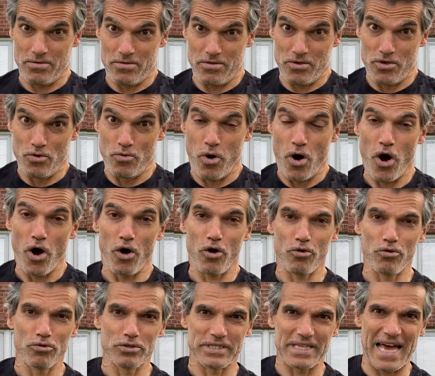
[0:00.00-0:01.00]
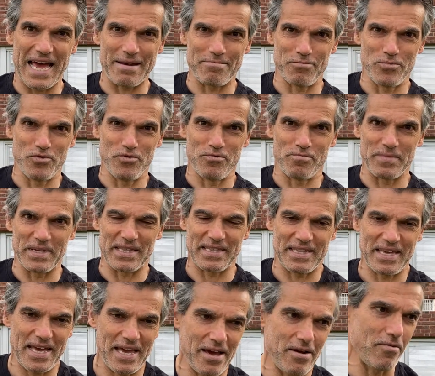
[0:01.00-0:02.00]
you hold that movement
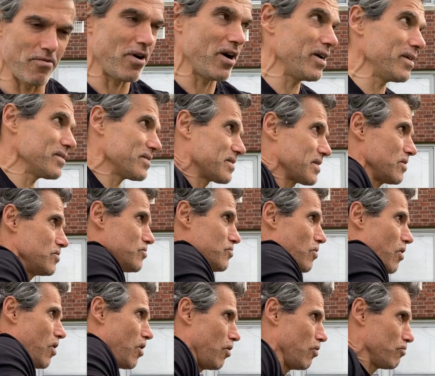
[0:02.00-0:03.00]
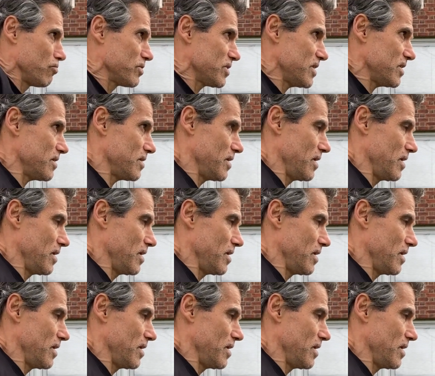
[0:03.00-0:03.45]
there, right? So you hold it,